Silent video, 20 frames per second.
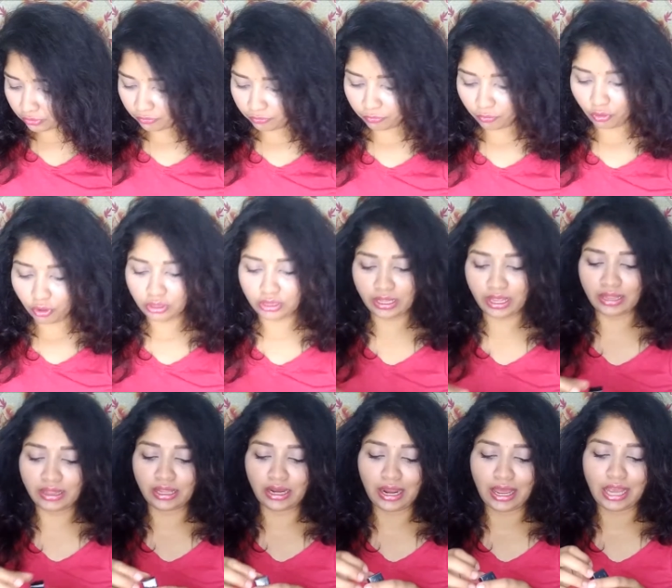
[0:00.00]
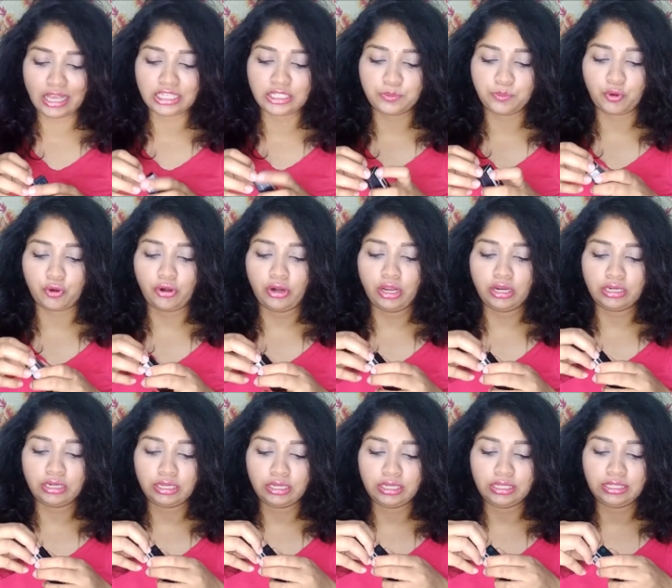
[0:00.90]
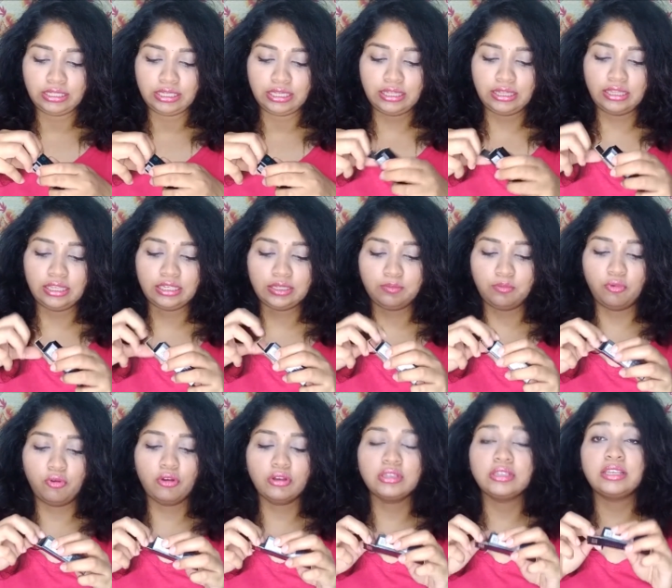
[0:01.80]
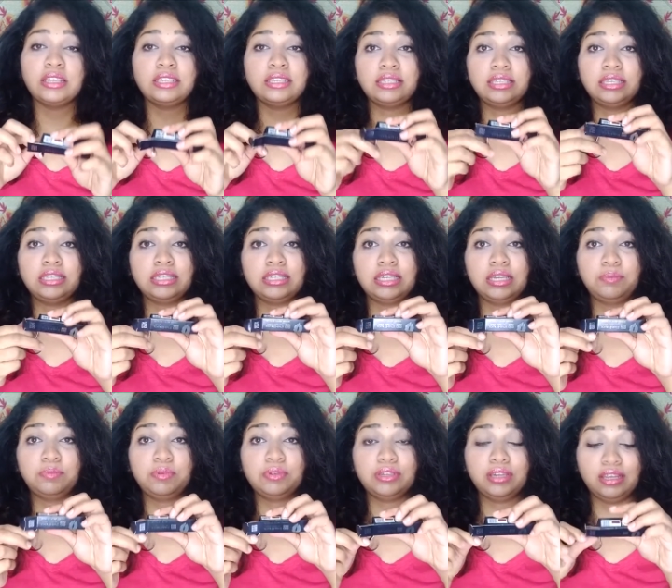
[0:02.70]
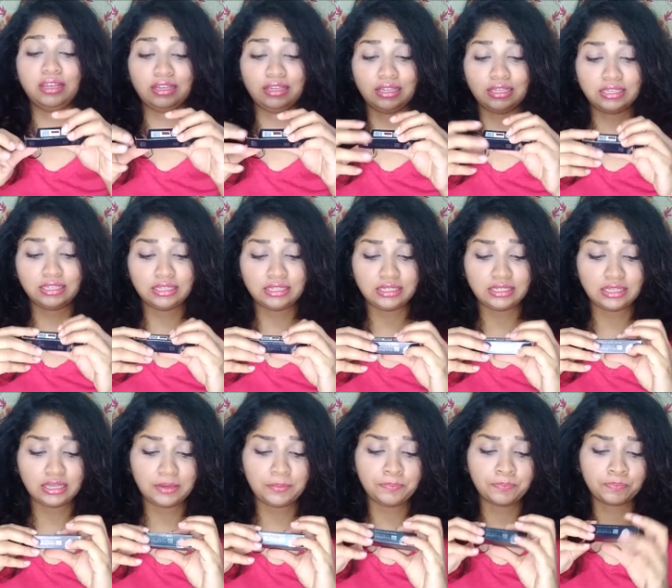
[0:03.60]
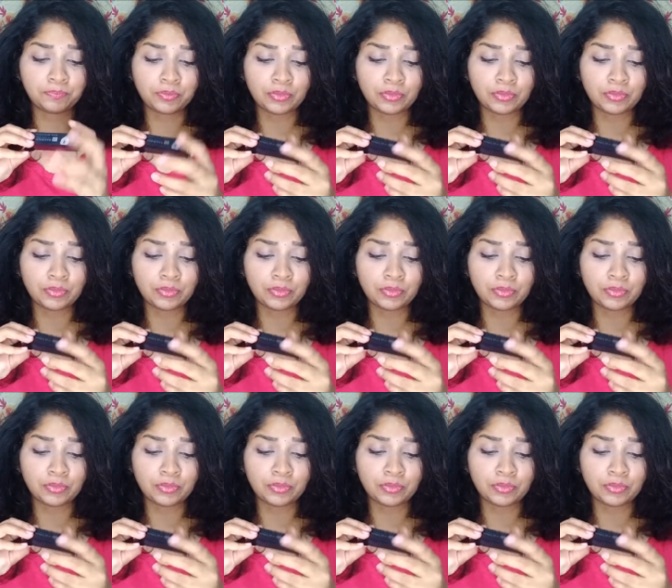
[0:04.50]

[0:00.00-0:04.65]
fourth and the last product is in this box is this lipstick. This is the